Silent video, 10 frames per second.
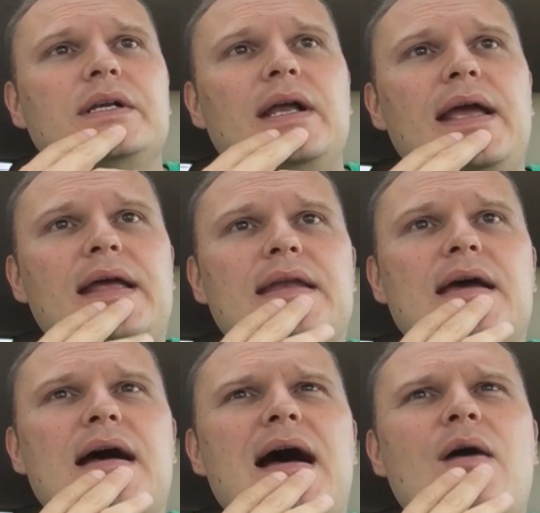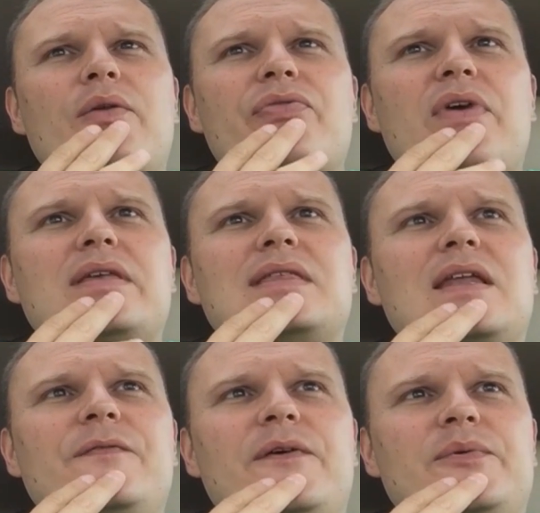And uh, I would think that
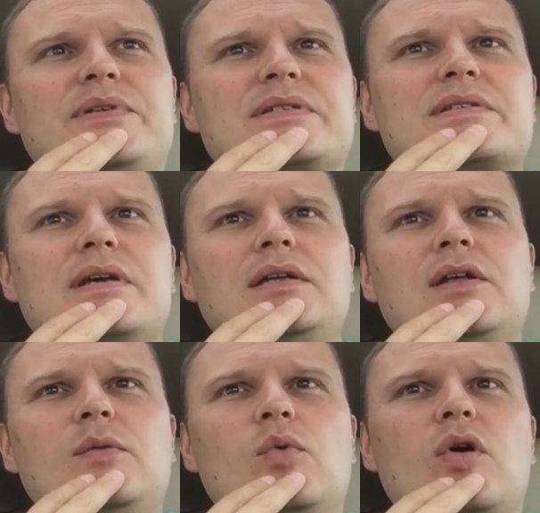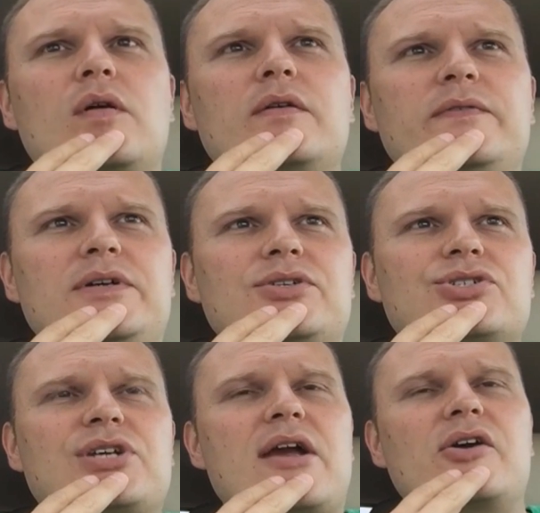if it was a little more of a
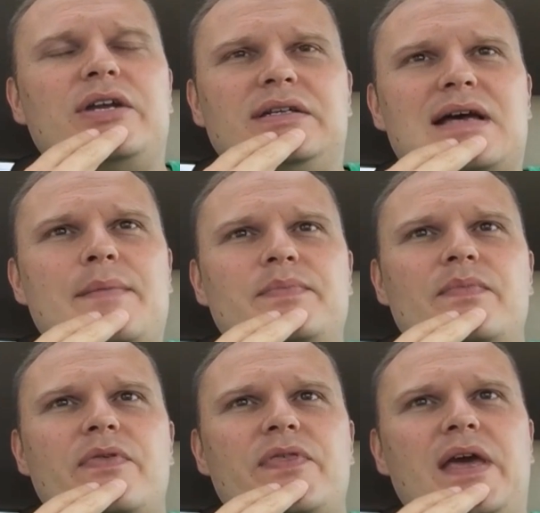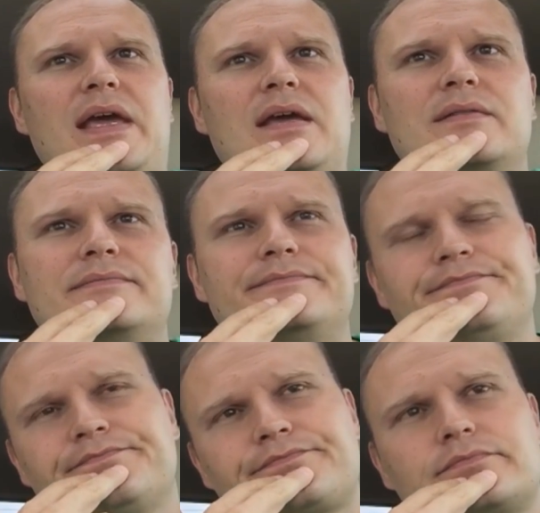charity type thing,
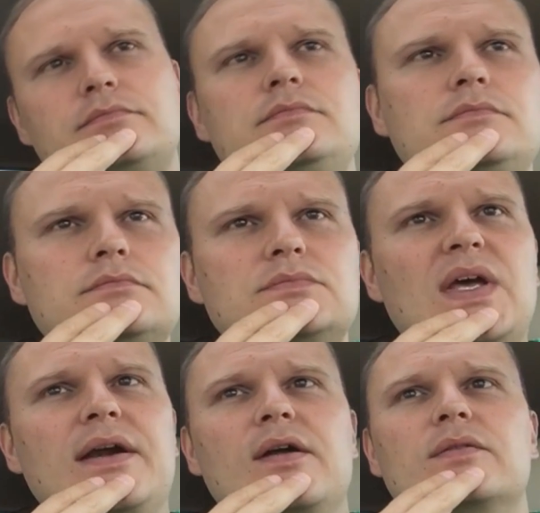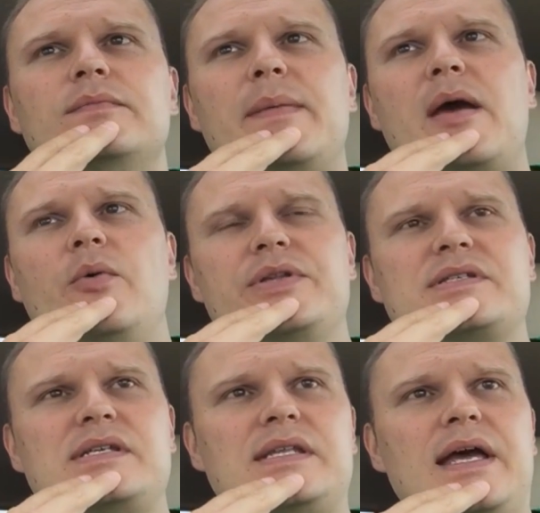I don't know, maybe I wouldn't
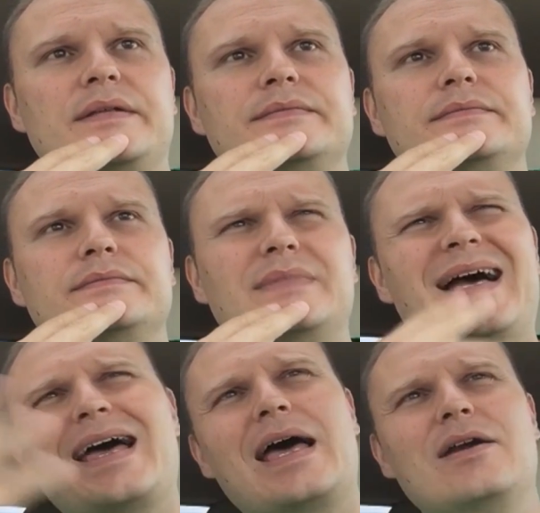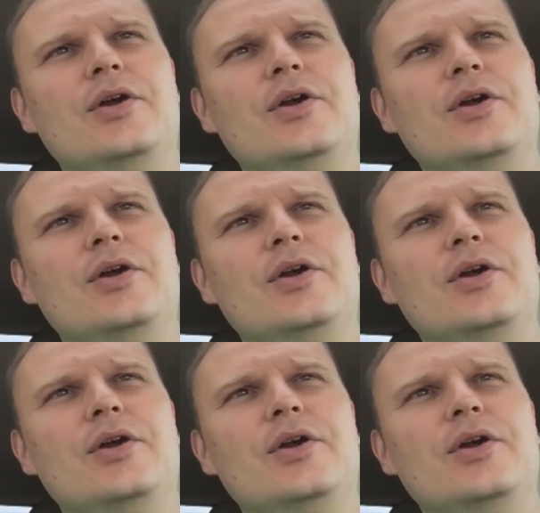see that. I, I don't